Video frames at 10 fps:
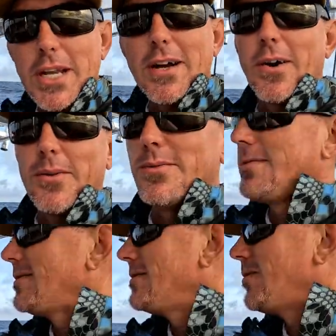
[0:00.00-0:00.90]
Rico.
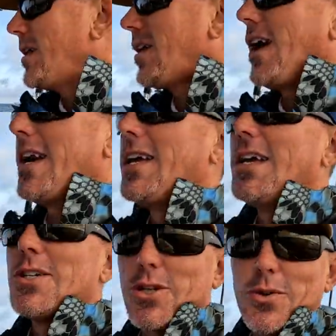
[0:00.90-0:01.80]
We caught
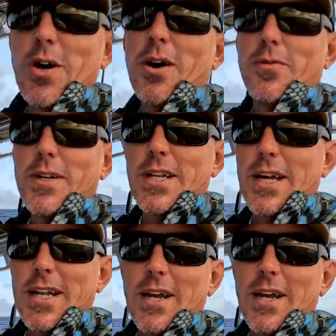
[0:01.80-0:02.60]
two dolphin that